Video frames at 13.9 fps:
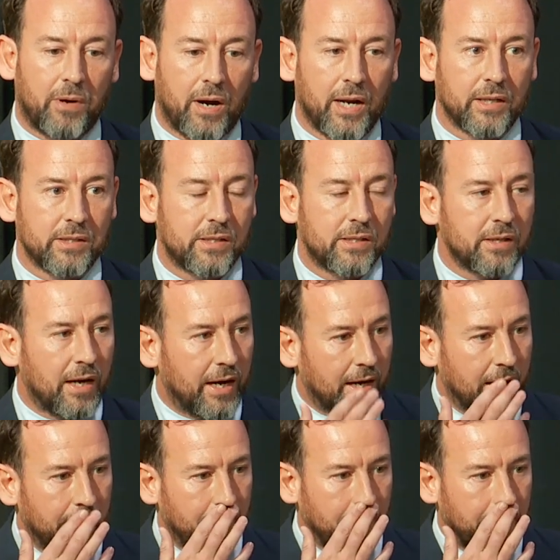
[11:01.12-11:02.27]
brands
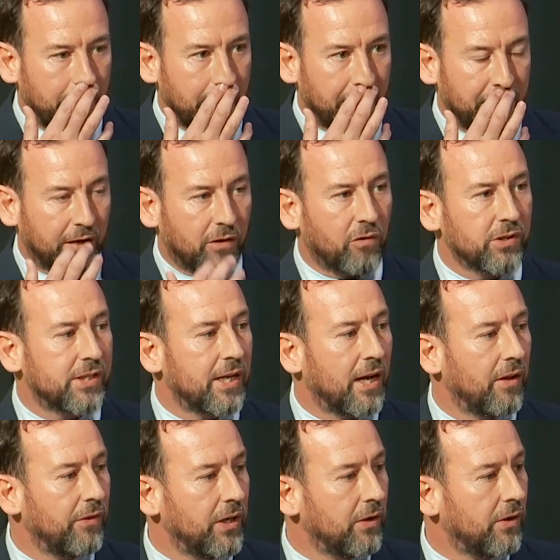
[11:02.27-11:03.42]
that I think are on sale
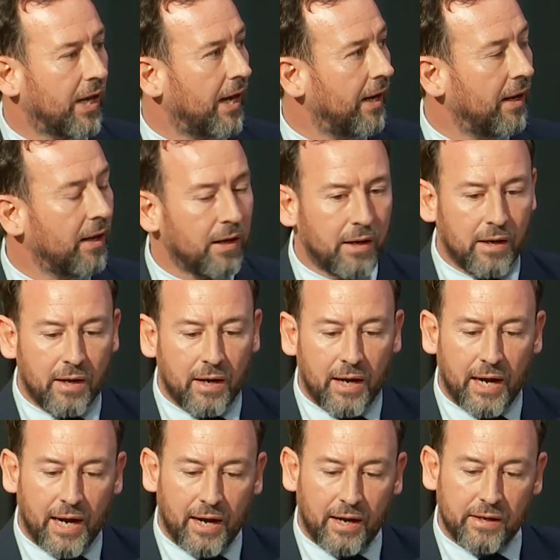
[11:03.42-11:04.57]
in the UK.
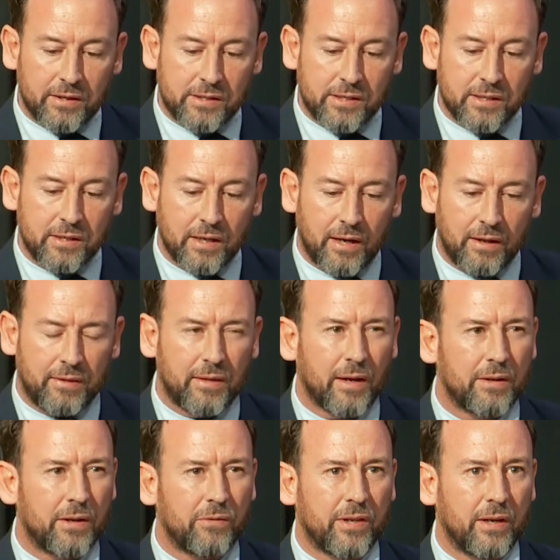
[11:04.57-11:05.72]
And I
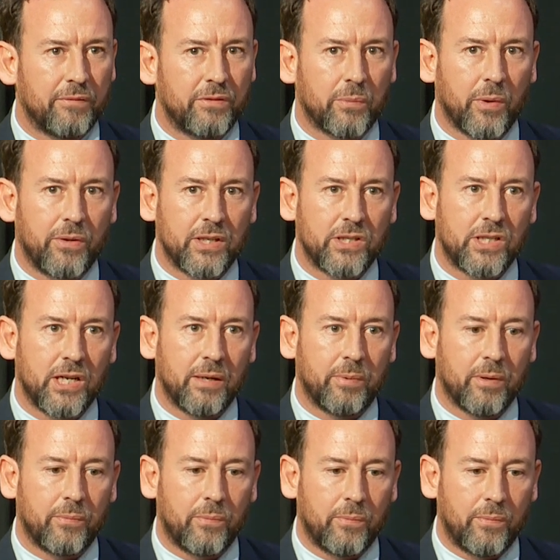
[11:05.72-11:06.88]
don't think they've done one this year,
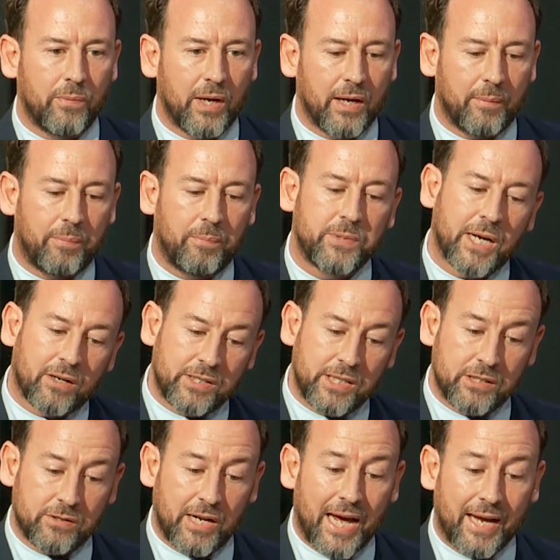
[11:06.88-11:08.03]
but Tangle
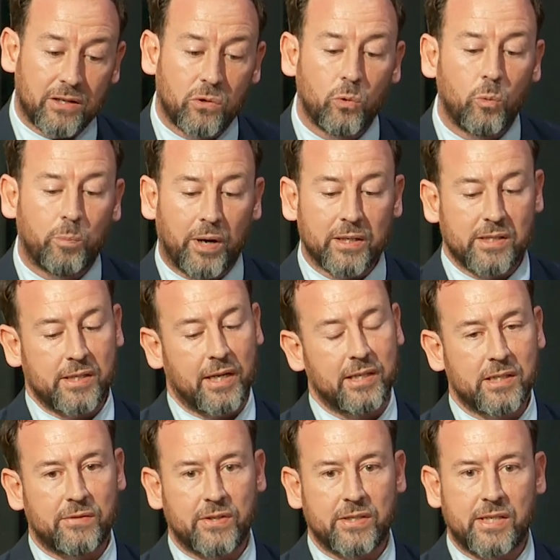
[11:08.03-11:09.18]
Teezer has had Cool Brand
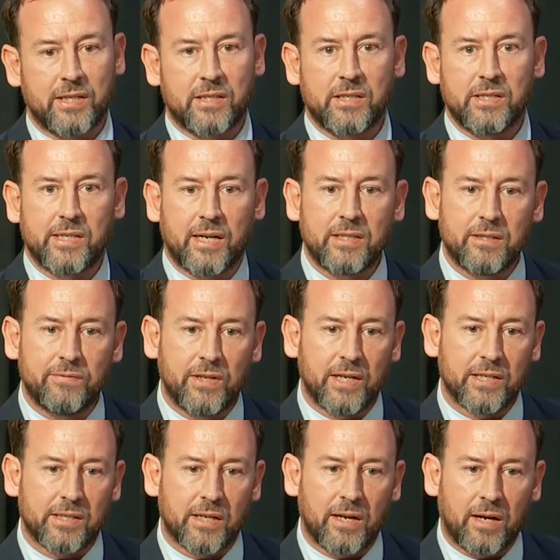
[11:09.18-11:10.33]
status for 6 consecutive
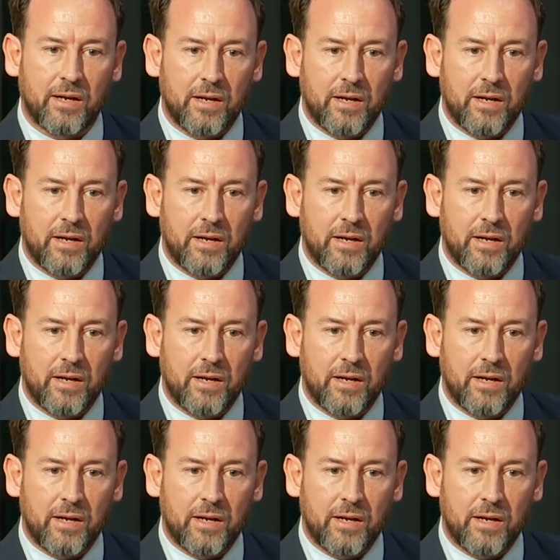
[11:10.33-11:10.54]
years, and